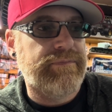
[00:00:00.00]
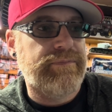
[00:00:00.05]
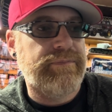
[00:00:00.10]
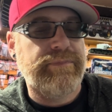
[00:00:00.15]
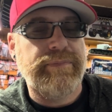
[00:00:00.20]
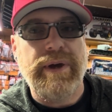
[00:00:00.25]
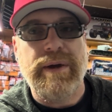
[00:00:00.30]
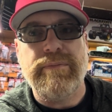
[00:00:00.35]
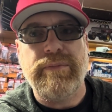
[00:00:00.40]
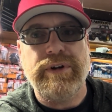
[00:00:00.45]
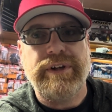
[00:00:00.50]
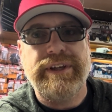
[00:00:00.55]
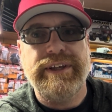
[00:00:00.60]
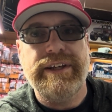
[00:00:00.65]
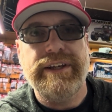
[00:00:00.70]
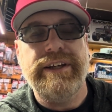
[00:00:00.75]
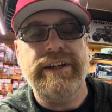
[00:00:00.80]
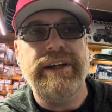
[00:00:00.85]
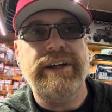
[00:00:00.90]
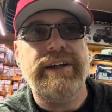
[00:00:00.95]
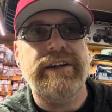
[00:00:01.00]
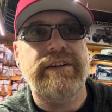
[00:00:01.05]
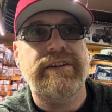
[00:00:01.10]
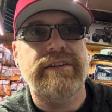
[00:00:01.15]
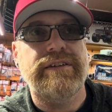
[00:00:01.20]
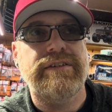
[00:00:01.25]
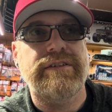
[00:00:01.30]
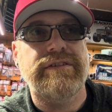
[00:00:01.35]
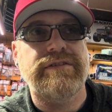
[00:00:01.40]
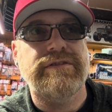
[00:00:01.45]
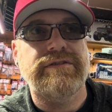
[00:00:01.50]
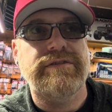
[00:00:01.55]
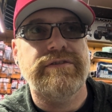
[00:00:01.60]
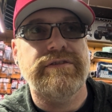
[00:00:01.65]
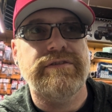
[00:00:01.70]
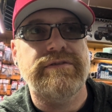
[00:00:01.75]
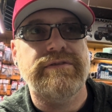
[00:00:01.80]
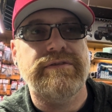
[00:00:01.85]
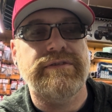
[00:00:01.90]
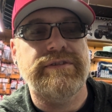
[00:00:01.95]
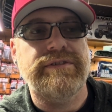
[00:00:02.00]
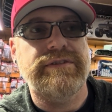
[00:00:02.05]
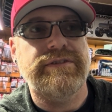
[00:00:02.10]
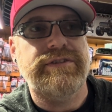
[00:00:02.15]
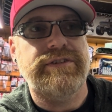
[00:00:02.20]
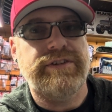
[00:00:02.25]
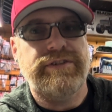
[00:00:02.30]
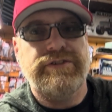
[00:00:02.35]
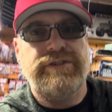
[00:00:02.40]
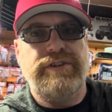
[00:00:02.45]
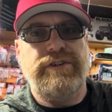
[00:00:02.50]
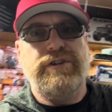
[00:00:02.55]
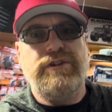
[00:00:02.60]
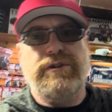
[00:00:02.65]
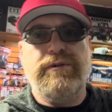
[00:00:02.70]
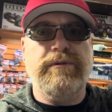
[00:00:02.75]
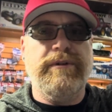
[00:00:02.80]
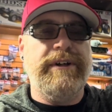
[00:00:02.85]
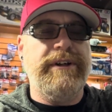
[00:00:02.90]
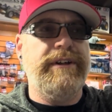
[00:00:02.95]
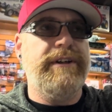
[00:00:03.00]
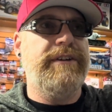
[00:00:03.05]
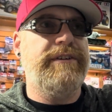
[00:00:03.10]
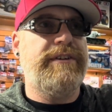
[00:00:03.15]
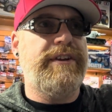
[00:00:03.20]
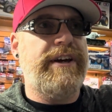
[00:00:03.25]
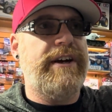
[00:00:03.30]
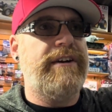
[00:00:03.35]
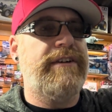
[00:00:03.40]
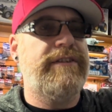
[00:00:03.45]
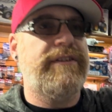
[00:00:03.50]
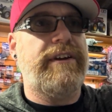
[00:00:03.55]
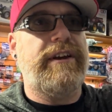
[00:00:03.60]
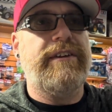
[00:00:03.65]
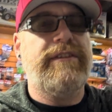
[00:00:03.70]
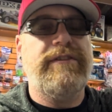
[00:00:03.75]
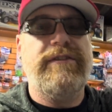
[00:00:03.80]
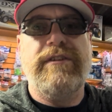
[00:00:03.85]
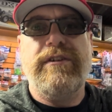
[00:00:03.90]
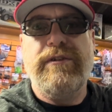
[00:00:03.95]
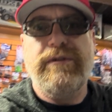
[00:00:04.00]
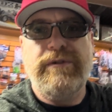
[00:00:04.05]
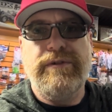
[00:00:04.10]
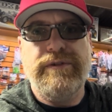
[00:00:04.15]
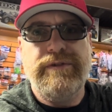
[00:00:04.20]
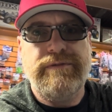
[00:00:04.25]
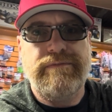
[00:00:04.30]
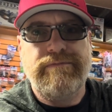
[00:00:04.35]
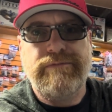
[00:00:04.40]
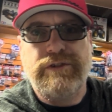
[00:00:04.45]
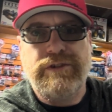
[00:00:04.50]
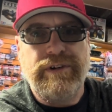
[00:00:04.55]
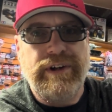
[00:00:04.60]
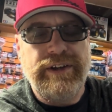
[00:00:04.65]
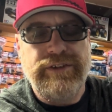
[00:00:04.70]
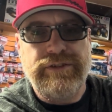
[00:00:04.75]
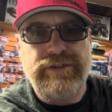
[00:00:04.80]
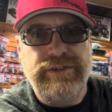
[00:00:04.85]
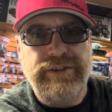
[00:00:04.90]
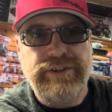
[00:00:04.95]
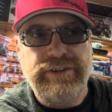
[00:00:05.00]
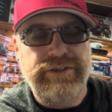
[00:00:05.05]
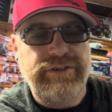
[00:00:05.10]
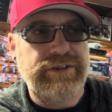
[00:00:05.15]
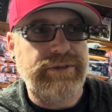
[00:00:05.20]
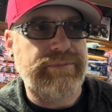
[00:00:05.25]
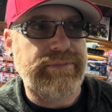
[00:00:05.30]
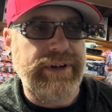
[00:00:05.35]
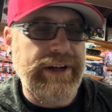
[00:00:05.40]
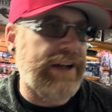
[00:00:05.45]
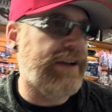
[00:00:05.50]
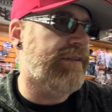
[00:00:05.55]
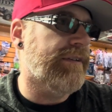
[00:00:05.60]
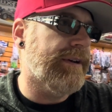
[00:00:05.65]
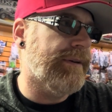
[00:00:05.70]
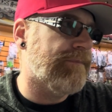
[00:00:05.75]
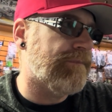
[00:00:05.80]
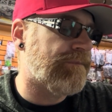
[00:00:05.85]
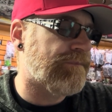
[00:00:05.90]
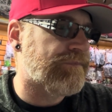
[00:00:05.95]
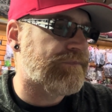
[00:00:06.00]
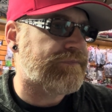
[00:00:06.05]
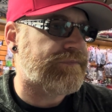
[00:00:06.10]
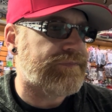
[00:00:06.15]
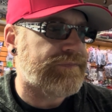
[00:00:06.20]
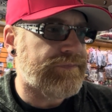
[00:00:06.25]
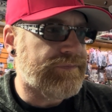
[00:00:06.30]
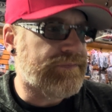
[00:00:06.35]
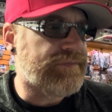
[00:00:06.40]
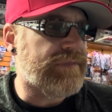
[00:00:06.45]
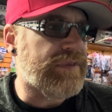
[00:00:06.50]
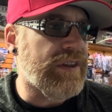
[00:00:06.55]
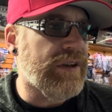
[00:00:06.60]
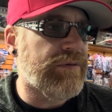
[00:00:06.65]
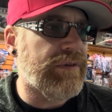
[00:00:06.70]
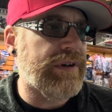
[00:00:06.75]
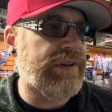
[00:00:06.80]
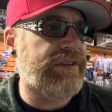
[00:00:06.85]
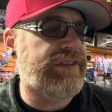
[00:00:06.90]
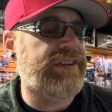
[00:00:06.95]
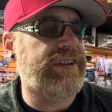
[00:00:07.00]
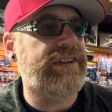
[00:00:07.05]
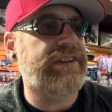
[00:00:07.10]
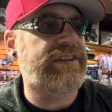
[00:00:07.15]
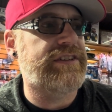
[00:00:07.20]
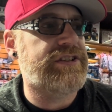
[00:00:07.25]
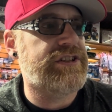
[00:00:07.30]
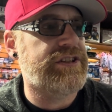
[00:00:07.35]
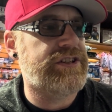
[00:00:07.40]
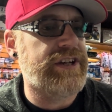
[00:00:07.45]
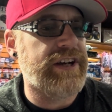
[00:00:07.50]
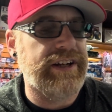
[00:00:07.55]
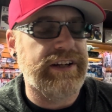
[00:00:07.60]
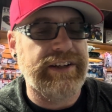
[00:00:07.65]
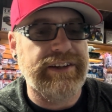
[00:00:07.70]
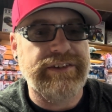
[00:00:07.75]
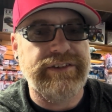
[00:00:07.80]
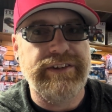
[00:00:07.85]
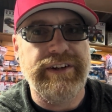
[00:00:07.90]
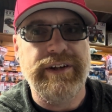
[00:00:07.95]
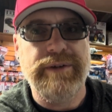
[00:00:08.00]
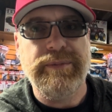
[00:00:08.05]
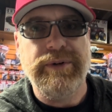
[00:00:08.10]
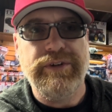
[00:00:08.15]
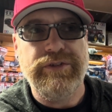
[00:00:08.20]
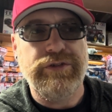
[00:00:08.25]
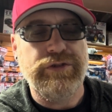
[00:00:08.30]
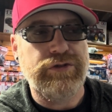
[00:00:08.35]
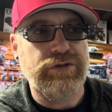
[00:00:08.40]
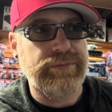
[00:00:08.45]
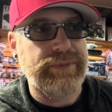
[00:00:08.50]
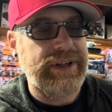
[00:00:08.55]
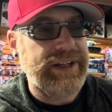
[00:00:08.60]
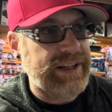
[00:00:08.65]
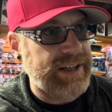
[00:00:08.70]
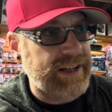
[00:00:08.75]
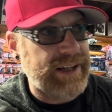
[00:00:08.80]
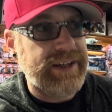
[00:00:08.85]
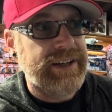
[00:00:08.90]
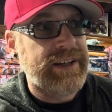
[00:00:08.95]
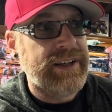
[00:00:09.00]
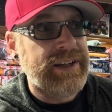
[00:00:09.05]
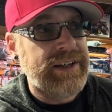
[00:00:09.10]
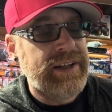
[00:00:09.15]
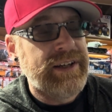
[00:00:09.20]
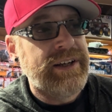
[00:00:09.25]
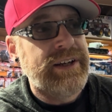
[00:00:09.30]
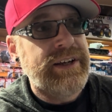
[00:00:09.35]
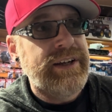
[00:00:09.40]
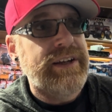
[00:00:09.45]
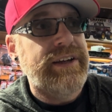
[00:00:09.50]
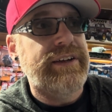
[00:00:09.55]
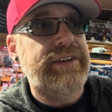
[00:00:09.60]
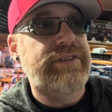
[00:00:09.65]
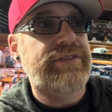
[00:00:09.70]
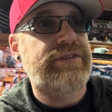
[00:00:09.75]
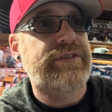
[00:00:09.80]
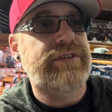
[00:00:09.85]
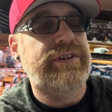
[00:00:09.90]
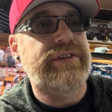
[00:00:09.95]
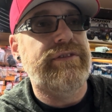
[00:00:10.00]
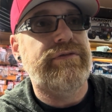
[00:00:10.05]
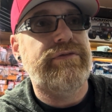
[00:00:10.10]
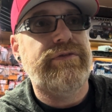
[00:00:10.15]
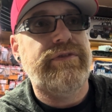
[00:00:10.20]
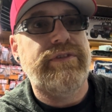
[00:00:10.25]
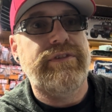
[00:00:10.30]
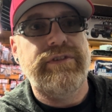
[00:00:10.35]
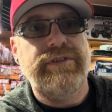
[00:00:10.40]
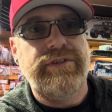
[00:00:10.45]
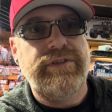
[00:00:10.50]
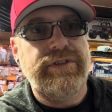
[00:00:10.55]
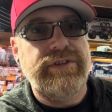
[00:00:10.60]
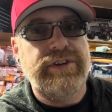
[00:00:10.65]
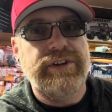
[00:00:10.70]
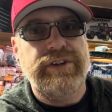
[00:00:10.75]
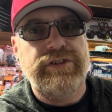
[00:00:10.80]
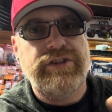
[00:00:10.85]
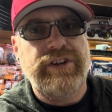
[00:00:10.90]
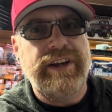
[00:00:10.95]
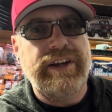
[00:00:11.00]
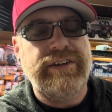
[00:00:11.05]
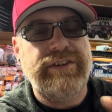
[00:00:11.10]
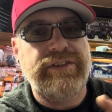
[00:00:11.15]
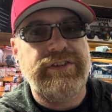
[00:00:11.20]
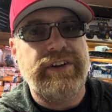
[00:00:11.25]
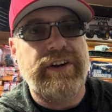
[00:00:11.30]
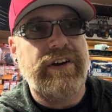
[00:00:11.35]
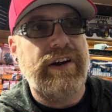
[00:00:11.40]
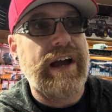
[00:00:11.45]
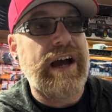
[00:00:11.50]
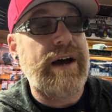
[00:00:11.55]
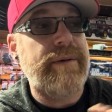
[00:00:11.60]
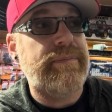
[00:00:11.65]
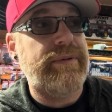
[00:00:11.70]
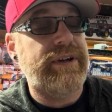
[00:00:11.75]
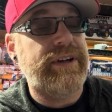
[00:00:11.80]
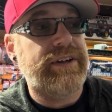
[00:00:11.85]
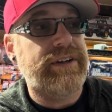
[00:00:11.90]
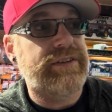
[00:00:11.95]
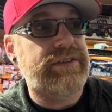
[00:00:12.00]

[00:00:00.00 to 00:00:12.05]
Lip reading: Pembroke Kia. There's a new one in town. I guess it's the old Chrysler dealership. But anyway, we were sitting there chit-chatting yesterday about social media and sort of the changes that are happening.